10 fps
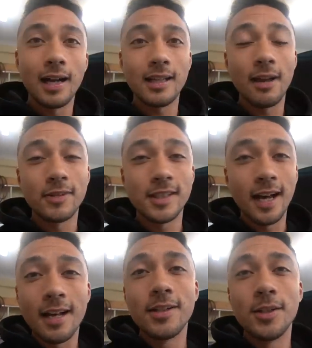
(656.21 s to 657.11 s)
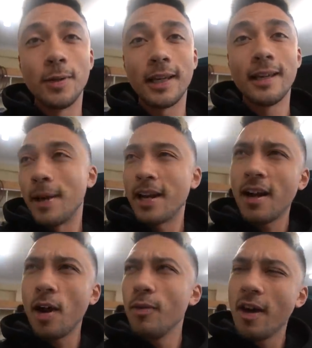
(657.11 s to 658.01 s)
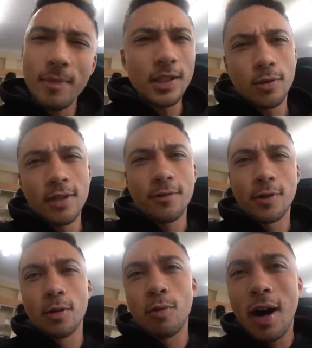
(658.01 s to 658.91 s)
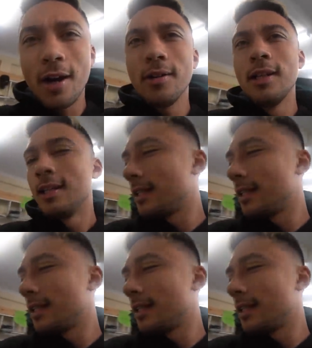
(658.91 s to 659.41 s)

I have started doing, and I, I, I've been doing it for a while.